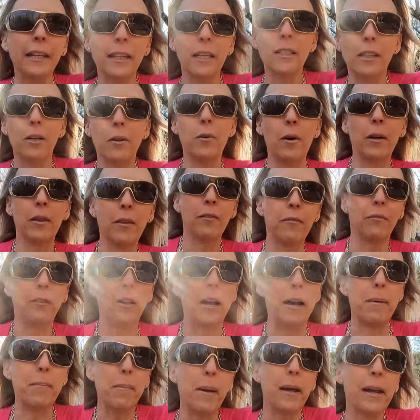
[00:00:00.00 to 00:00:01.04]
It can go on the
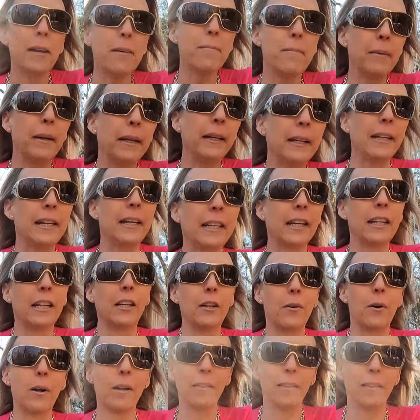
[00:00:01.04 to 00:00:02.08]
flat pavement, it can go